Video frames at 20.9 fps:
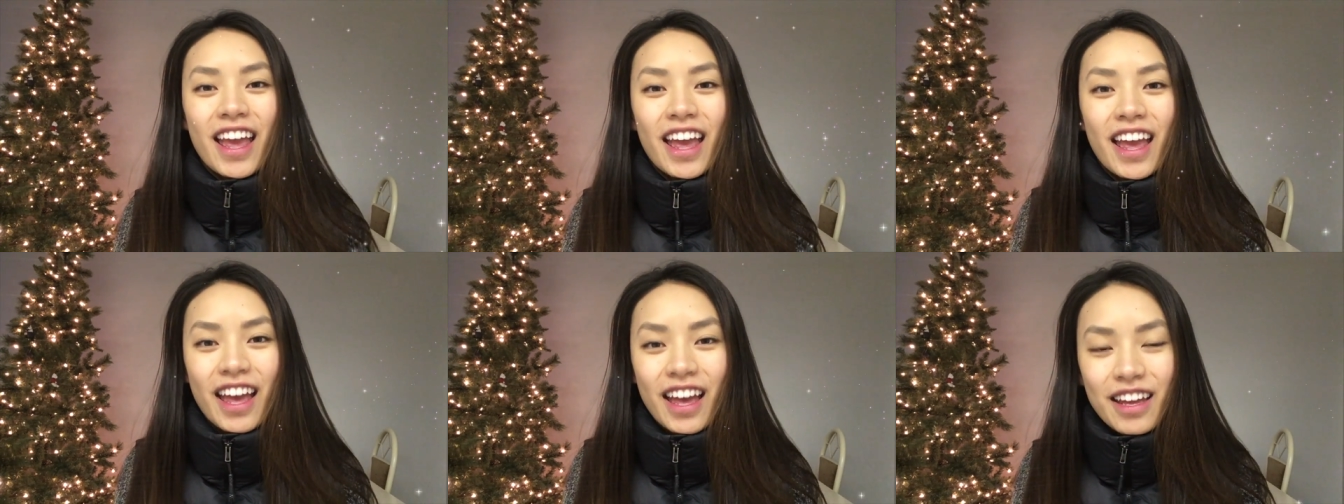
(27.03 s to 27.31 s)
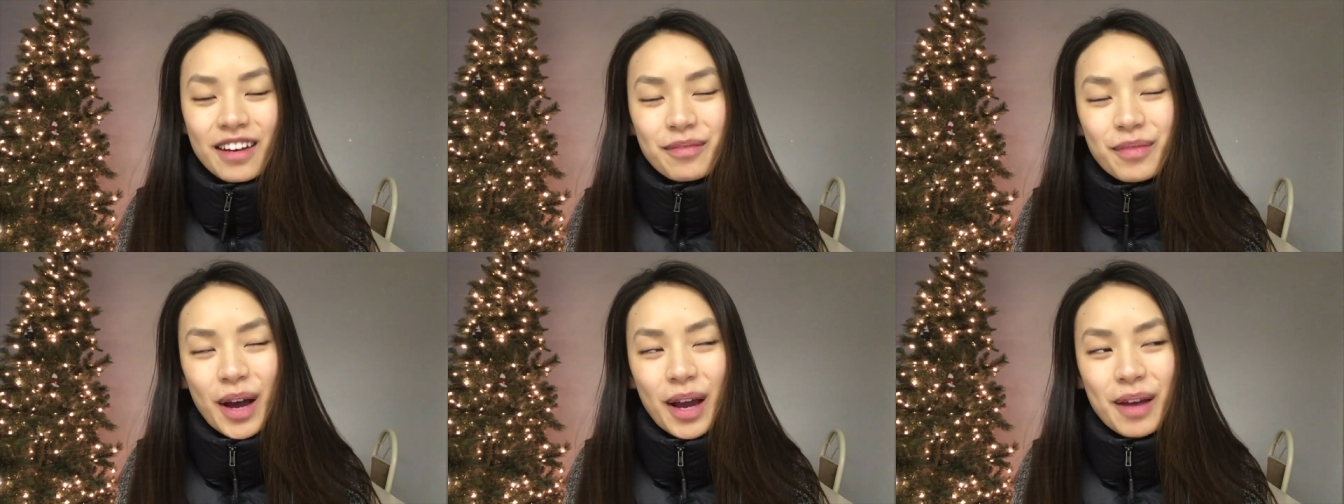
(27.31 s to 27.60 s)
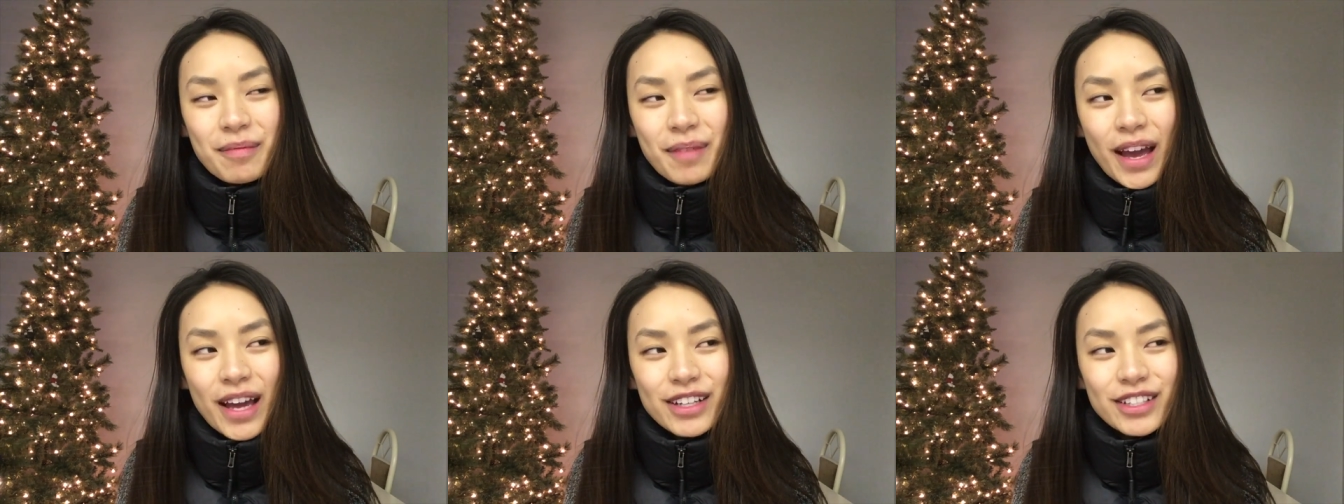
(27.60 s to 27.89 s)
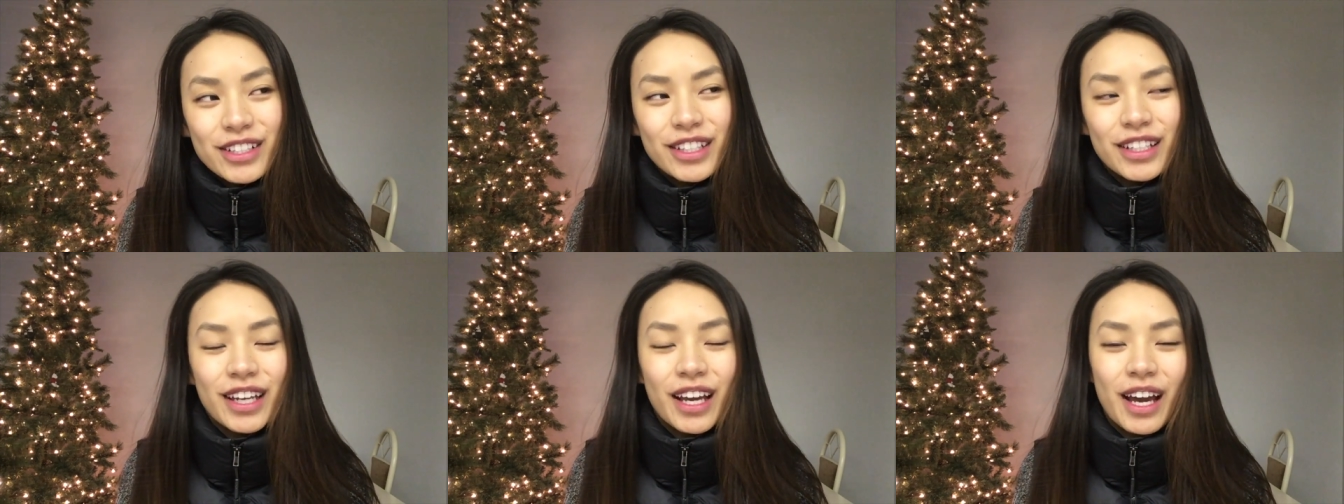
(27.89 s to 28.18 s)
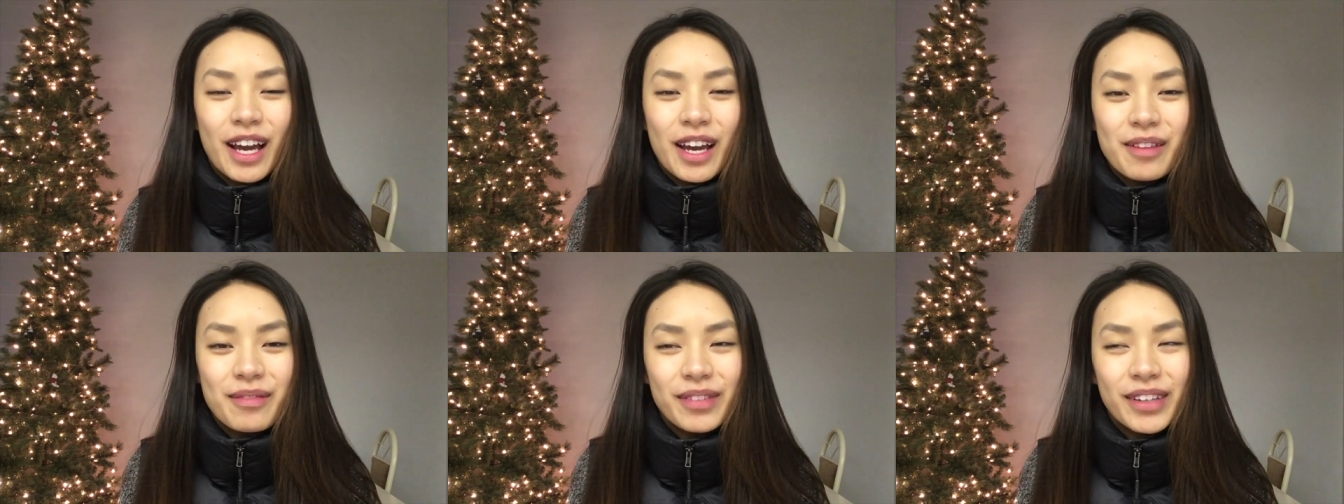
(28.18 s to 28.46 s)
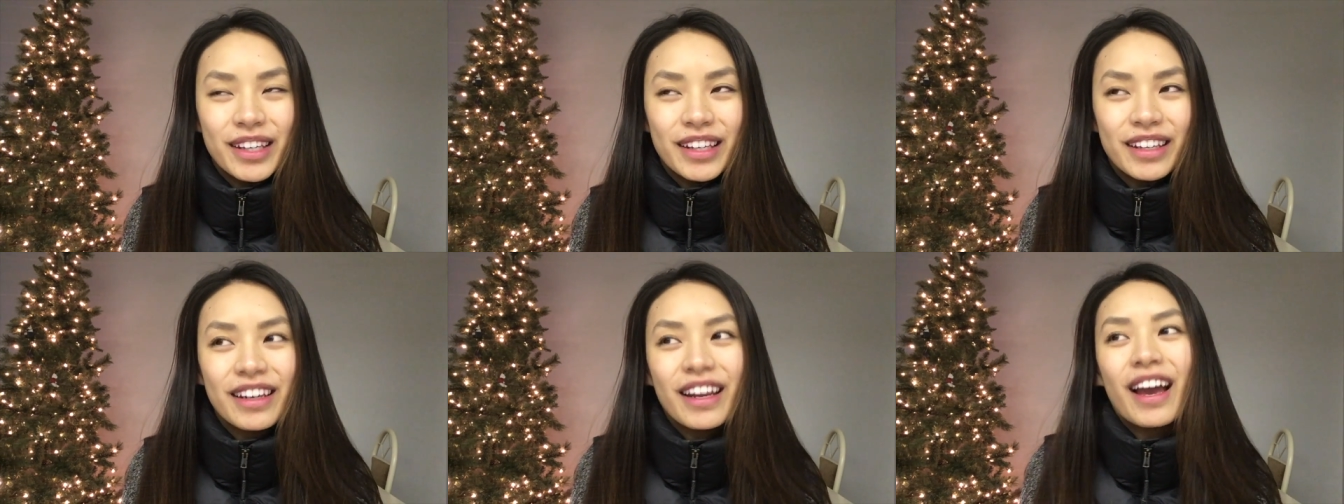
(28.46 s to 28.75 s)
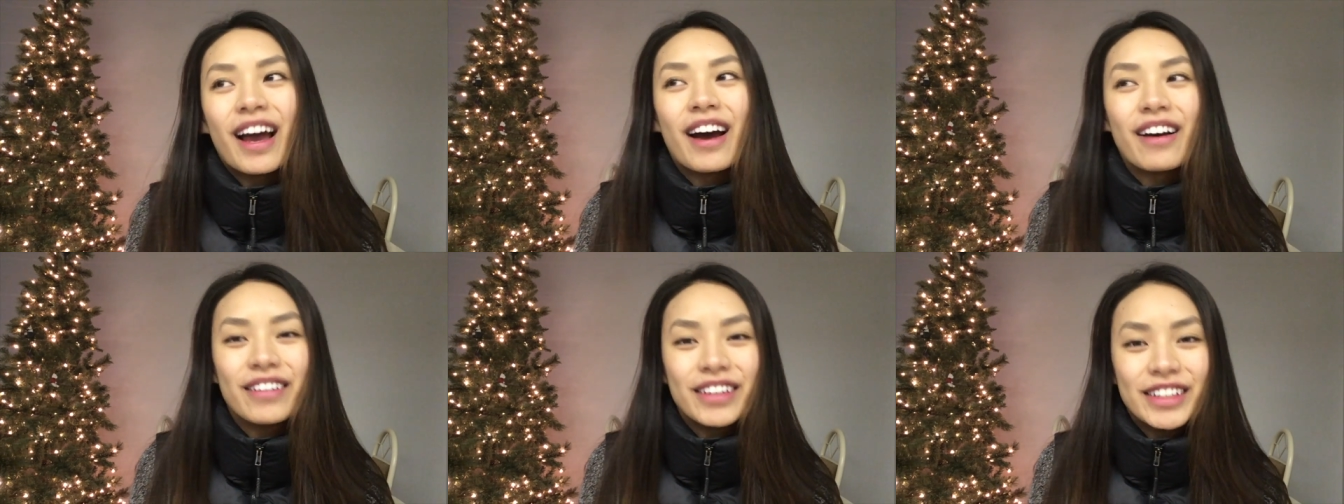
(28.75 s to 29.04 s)
And by magic, I mean
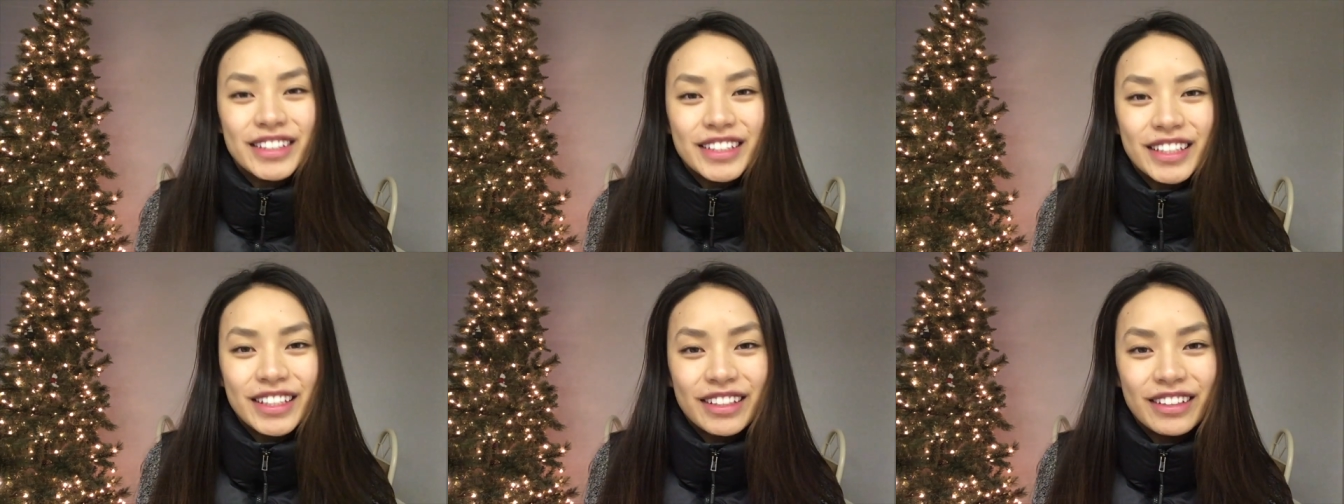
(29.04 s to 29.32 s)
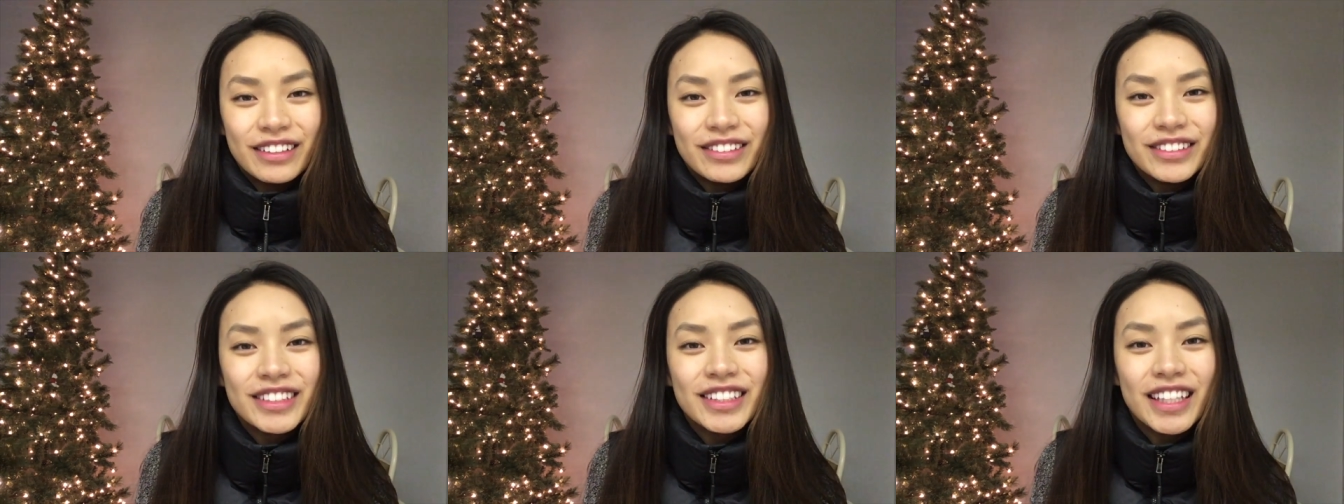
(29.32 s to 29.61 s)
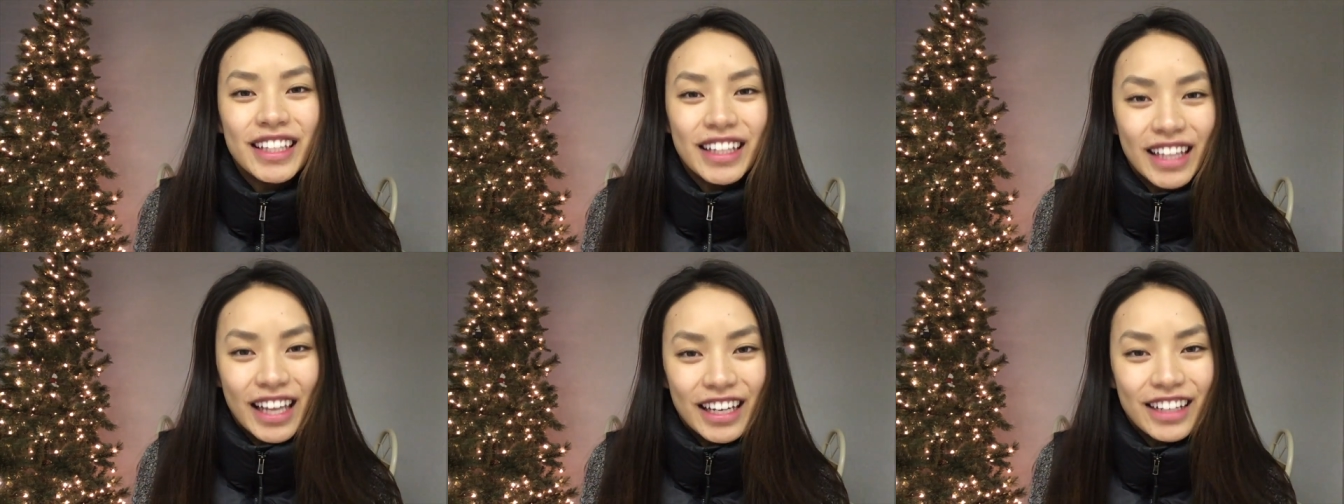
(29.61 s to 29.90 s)
how I take notes in